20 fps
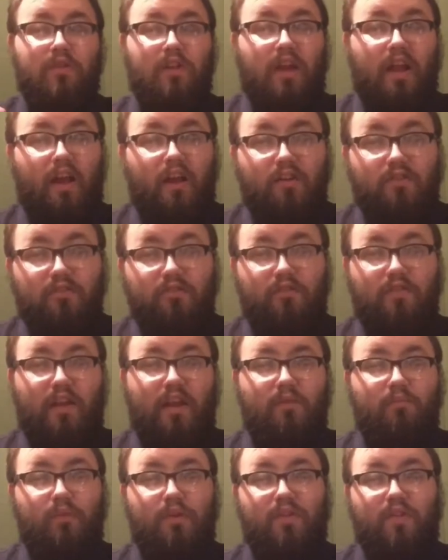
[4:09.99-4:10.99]
that I
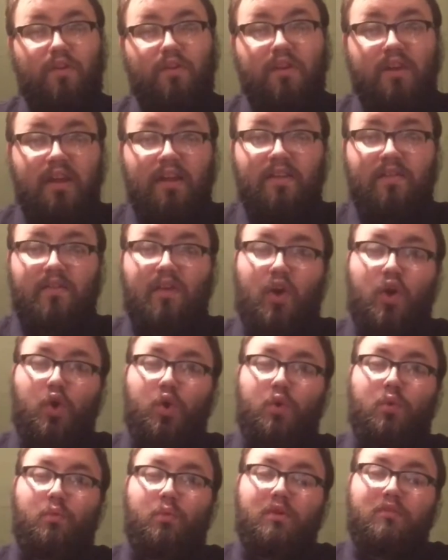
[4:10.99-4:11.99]
understand what their needs are
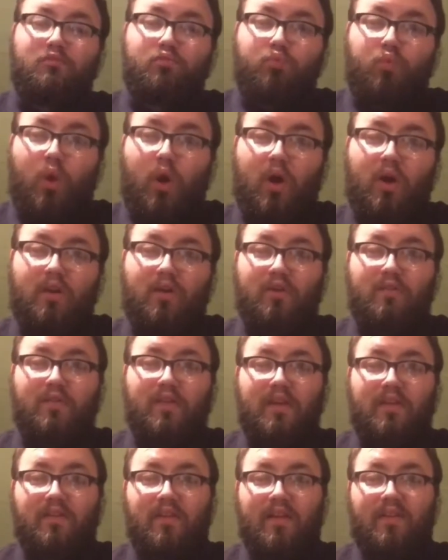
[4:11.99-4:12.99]
or what's wrong or
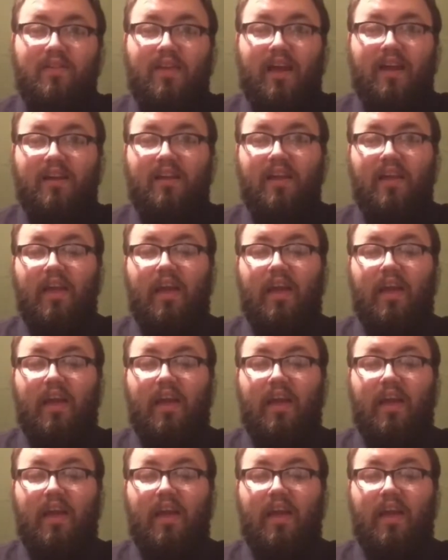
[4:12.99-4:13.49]
things like that,